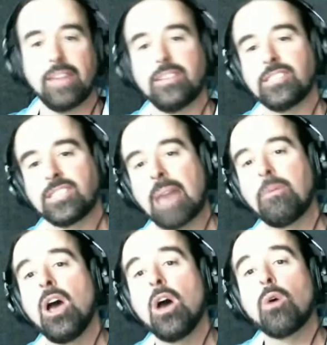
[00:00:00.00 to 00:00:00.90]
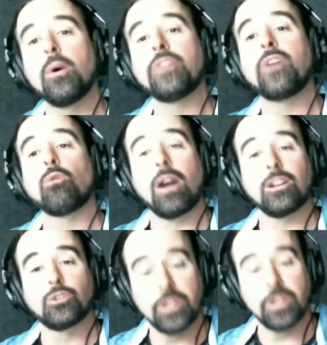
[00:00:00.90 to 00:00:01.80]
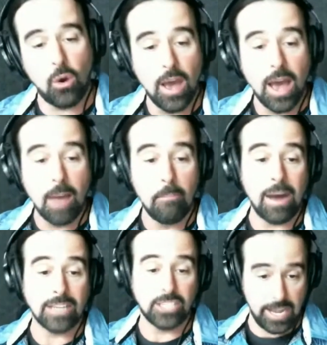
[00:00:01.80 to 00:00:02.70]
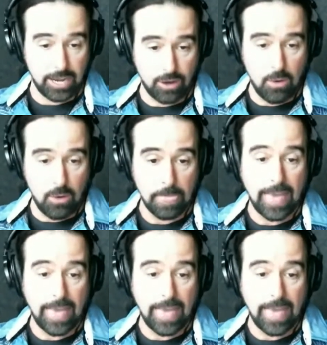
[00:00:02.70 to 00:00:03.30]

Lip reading: This time we're with Rodrigo Montenegro,